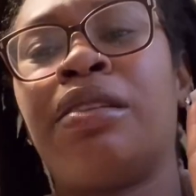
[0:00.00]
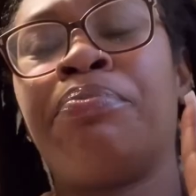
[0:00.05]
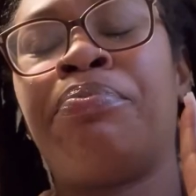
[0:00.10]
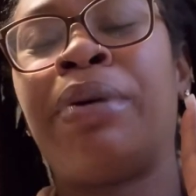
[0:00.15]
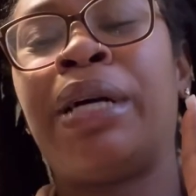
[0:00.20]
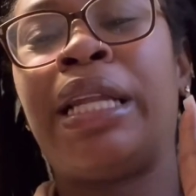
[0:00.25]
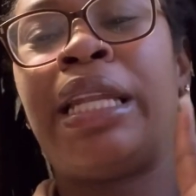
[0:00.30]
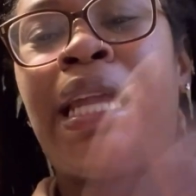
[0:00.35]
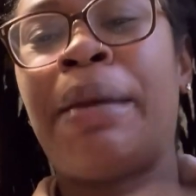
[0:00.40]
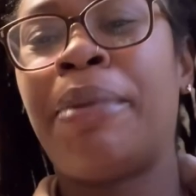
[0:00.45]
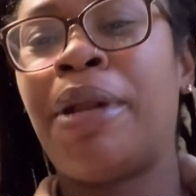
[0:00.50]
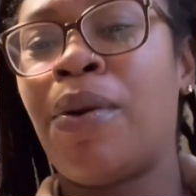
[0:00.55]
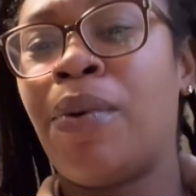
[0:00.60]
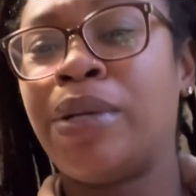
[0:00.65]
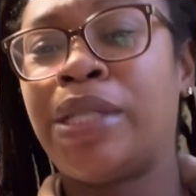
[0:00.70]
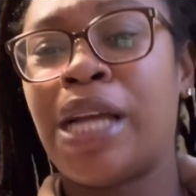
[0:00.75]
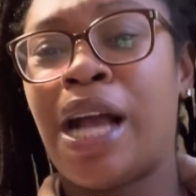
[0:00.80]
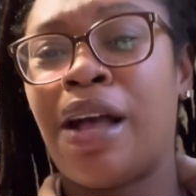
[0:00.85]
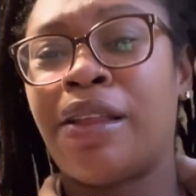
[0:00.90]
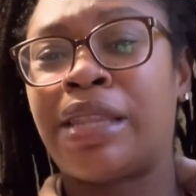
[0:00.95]
But let me know
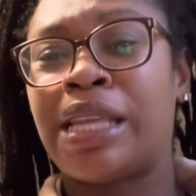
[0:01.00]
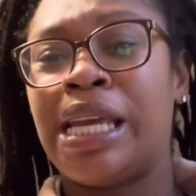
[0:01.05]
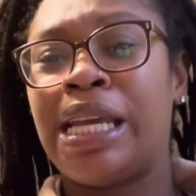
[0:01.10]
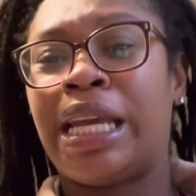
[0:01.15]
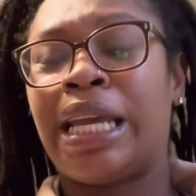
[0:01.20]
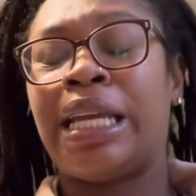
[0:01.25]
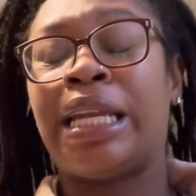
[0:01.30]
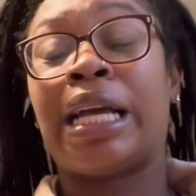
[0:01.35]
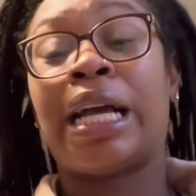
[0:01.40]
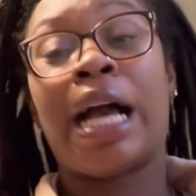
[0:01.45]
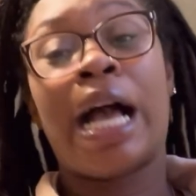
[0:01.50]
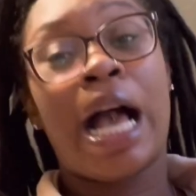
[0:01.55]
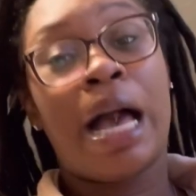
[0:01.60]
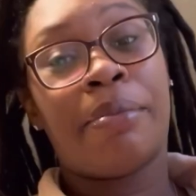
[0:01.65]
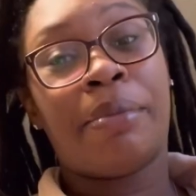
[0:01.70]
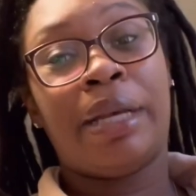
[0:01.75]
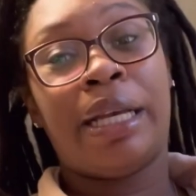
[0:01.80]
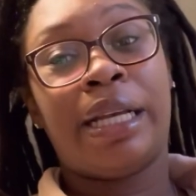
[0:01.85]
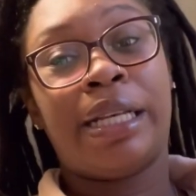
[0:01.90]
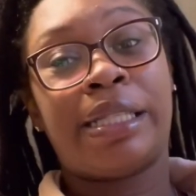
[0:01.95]
what y'all think in the
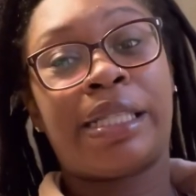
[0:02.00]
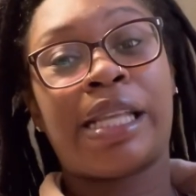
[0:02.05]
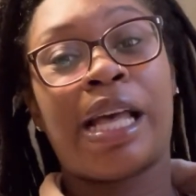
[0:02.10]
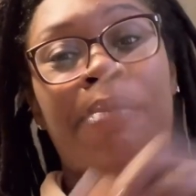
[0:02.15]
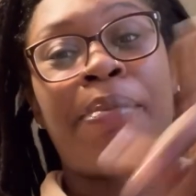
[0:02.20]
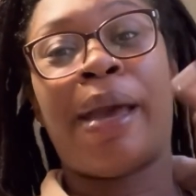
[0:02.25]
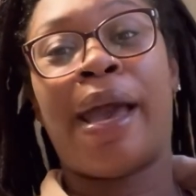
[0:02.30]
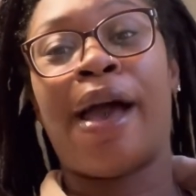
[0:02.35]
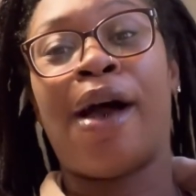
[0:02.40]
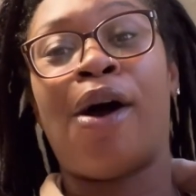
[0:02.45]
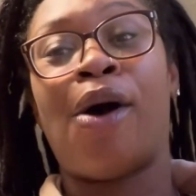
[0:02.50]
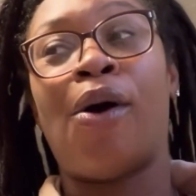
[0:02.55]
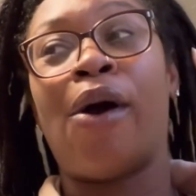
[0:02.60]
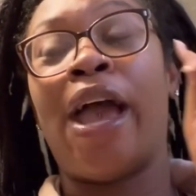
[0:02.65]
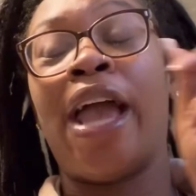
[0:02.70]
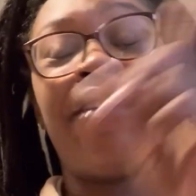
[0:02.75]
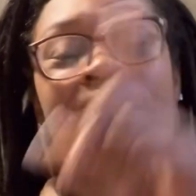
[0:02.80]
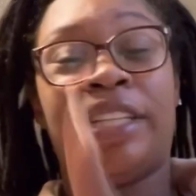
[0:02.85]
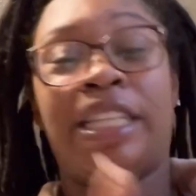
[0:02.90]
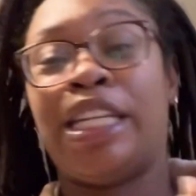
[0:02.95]
comments about
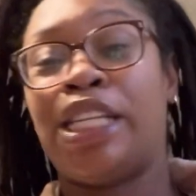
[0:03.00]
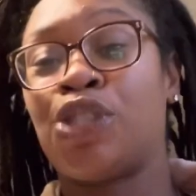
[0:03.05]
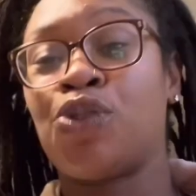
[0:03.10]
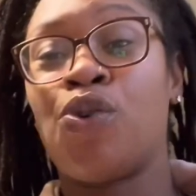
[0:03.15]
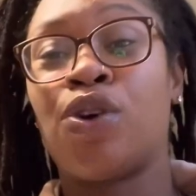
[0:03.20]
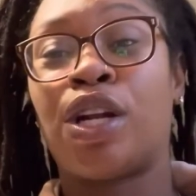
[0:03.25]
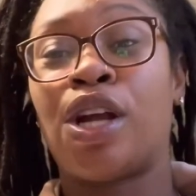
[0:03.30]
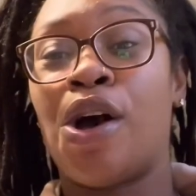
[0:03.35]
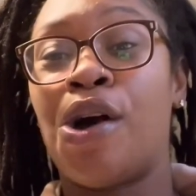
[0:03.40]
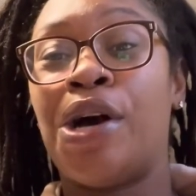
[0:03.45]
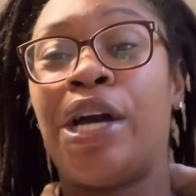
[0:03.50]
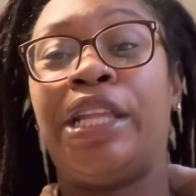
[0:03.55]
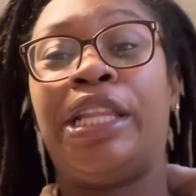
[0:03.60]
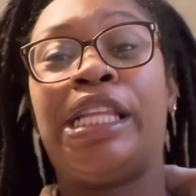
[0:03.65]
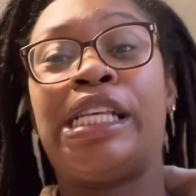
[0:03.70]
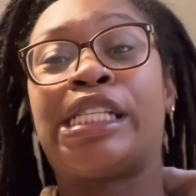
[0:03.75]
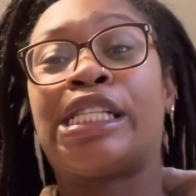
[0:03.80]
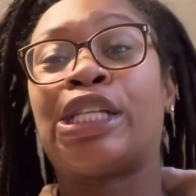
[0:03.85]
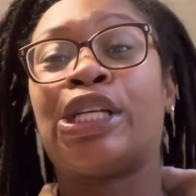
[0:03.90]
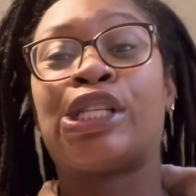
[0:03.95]
everything that's going on in
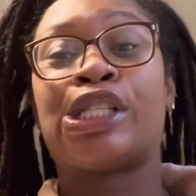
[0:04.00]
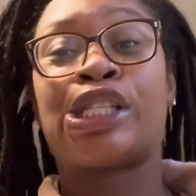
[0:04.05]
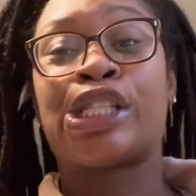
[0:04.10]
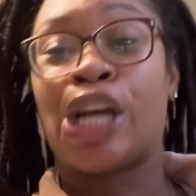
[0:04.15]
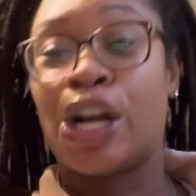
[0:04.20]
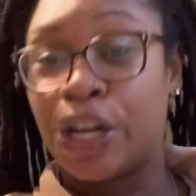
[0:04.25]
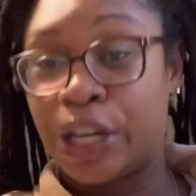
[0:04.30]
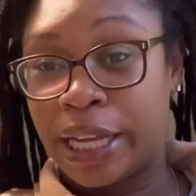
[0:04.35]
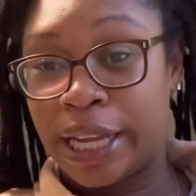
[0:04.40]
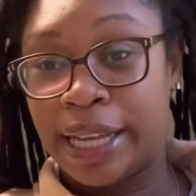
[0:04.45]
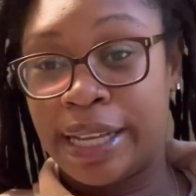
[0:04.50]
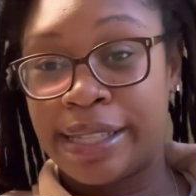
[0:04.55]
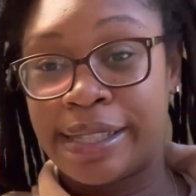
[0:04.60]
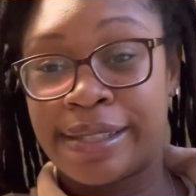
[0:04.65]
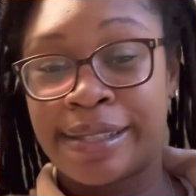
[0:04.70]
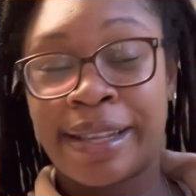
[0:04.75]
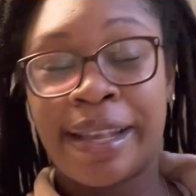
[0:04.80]
this little circus.